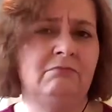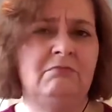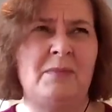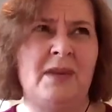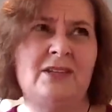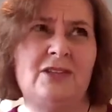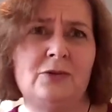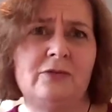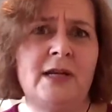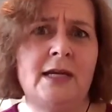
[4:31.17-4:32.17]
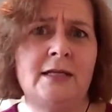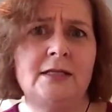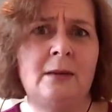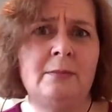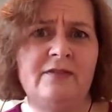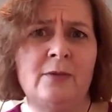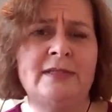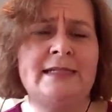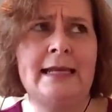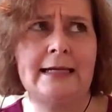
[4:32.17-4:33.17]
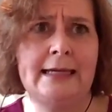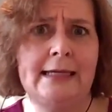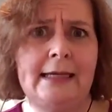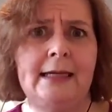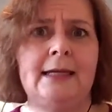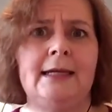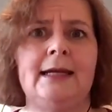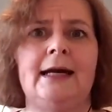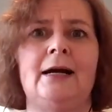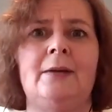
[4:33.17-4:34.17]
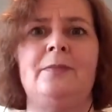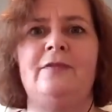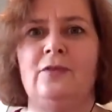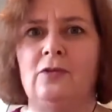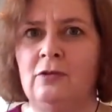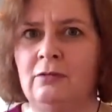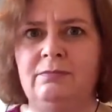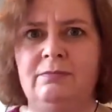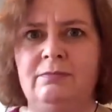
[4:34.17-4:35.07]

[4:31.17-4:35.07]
maybe 2 or 3 days at a time, if I was lucky, before